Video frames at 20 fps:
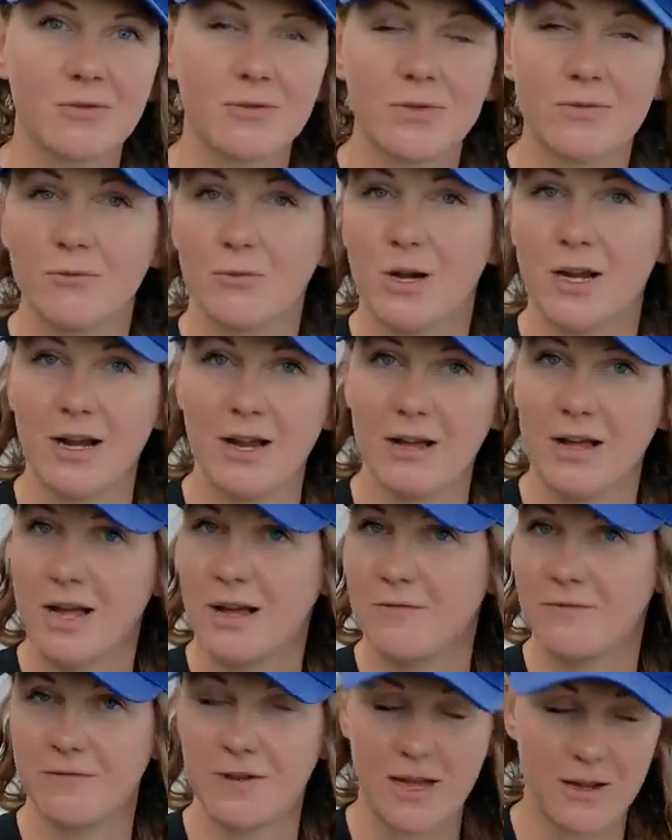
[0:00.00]
where I
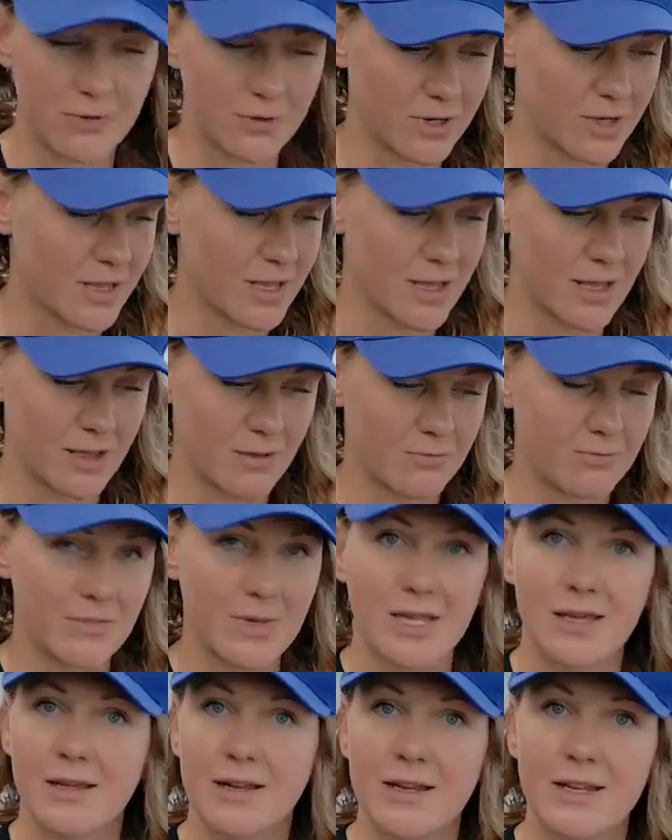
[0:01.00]
have found
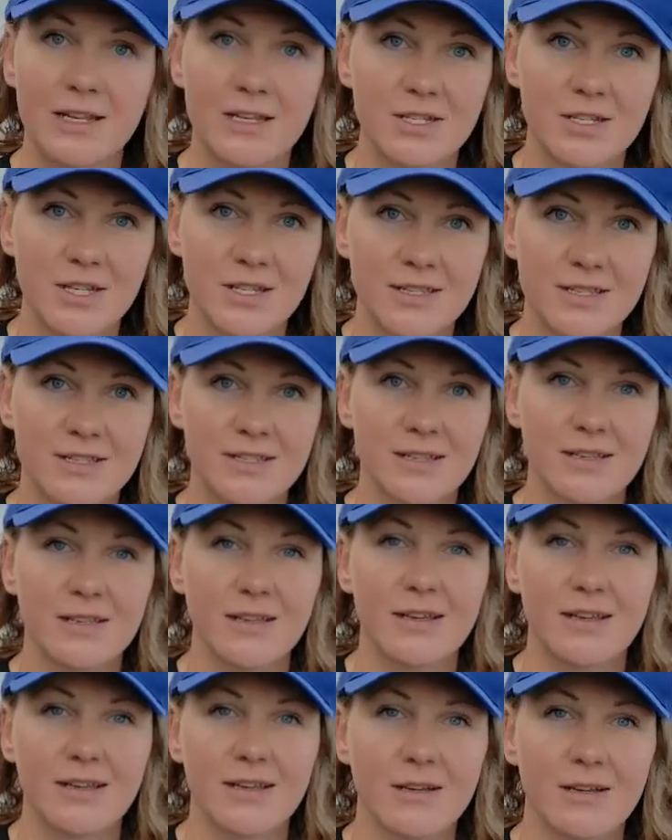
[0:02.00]
big leeches,
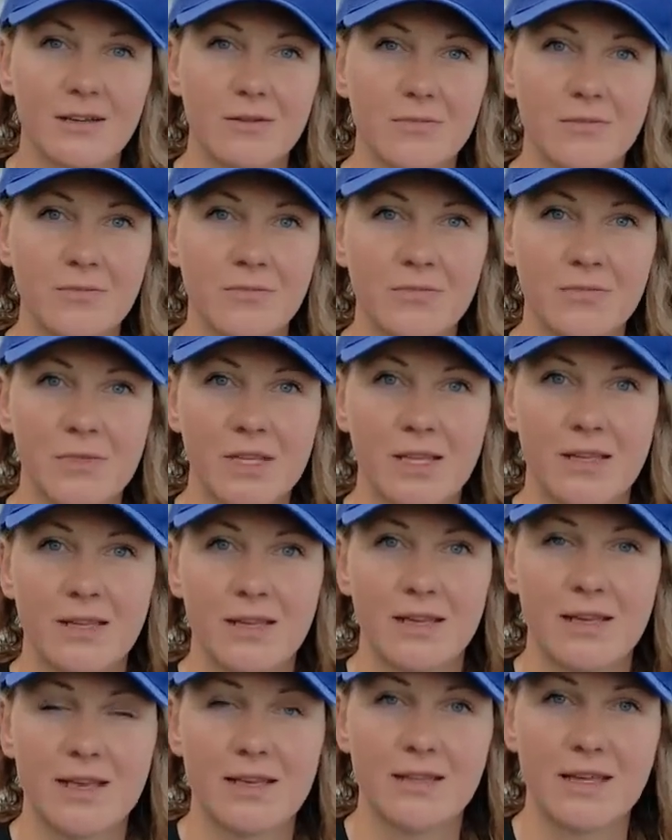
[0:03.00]

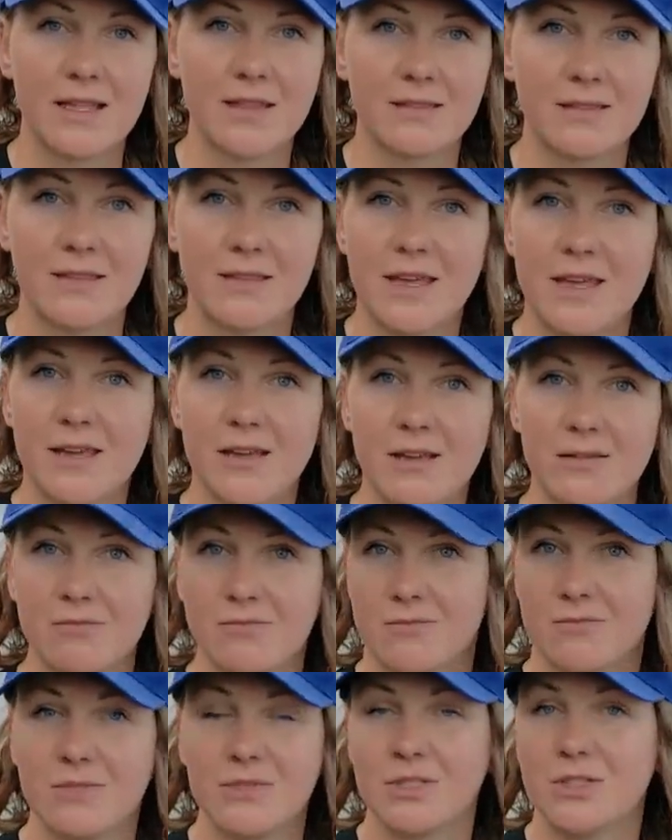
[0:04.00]
and they
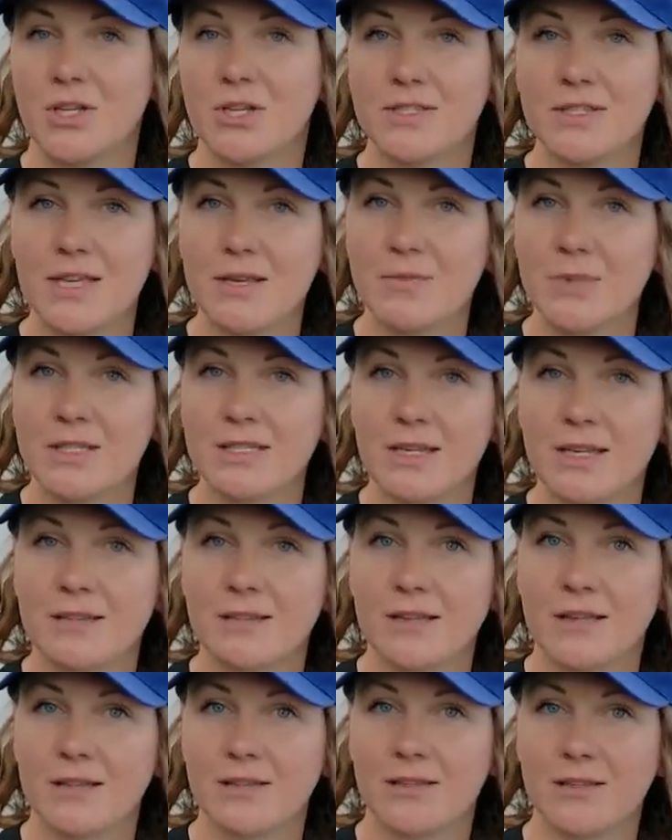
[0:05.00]
just
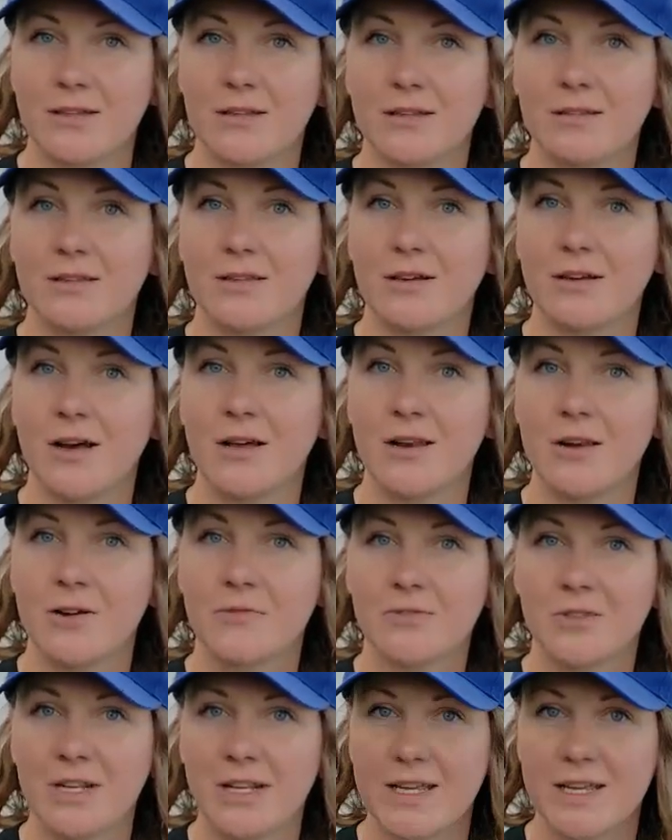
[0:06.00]
imitating the color
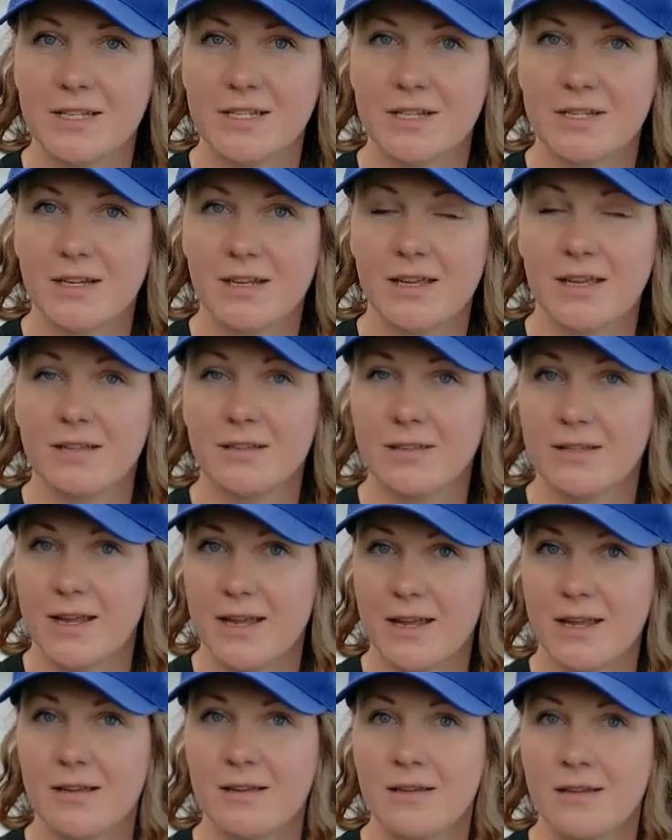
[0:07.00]
of the leech in the
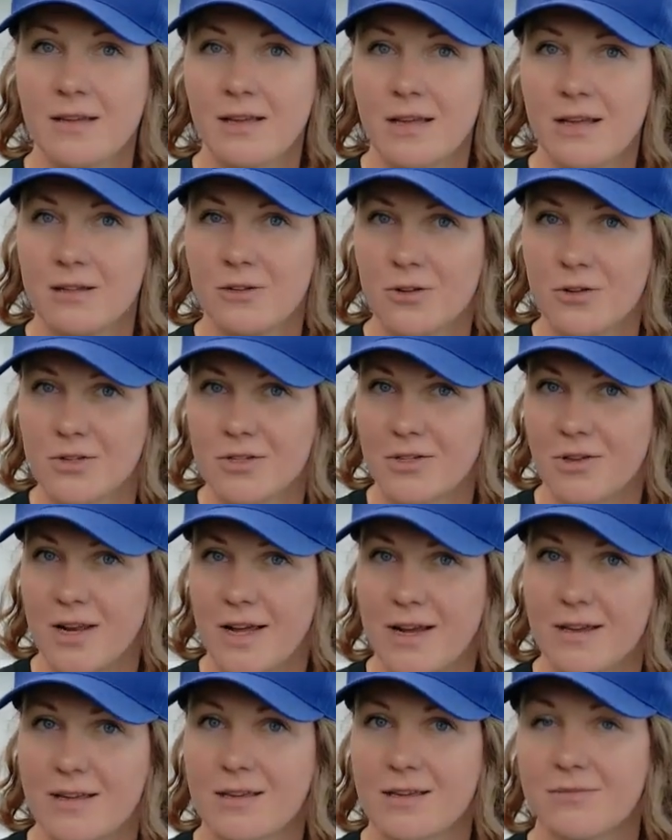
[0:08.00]
day, and also
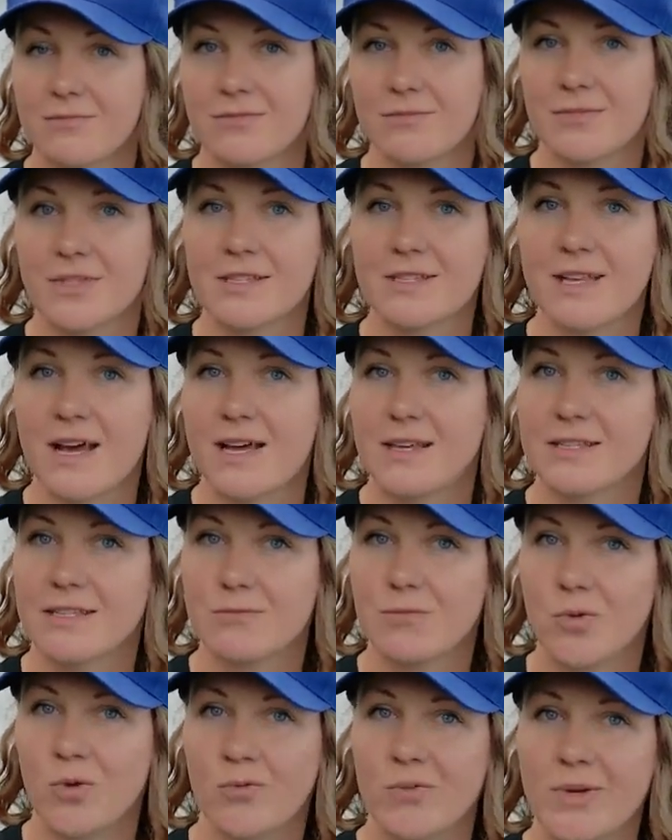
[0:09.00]
like the size
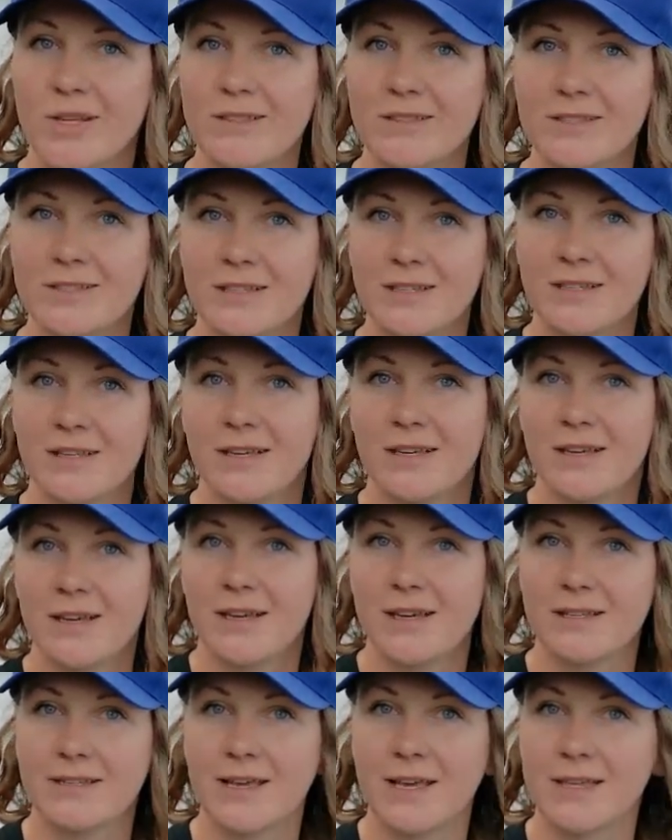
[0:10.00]
and movement.
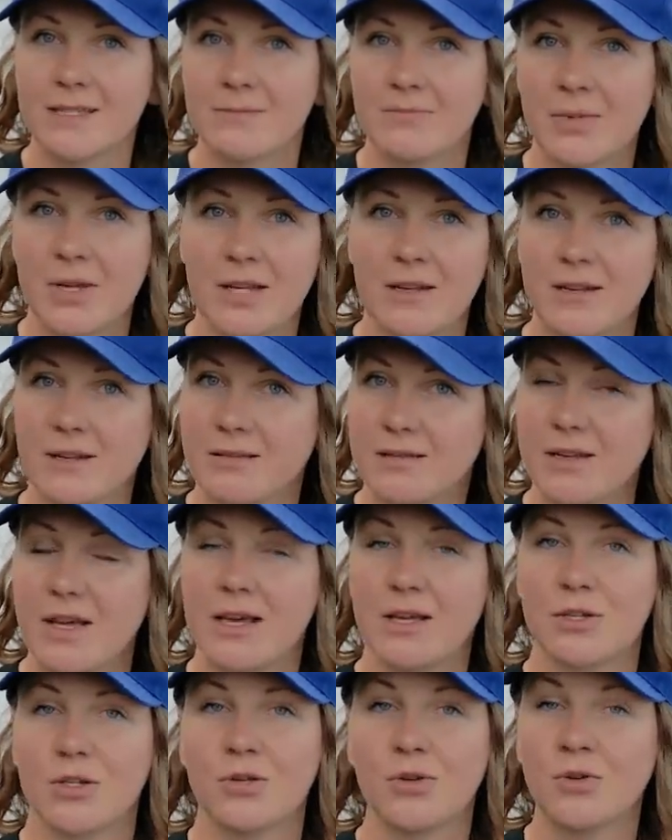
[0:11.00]
It has been
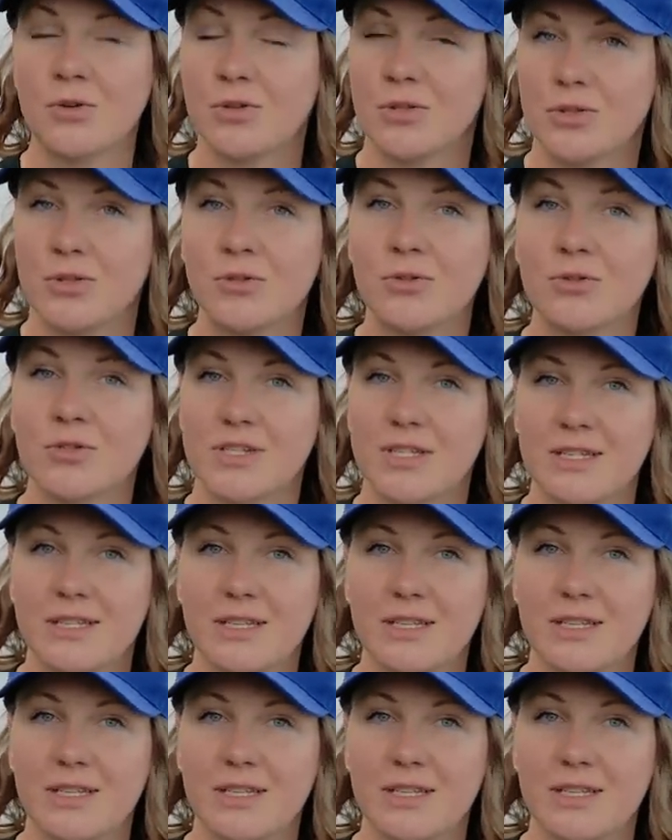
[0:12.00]
a huge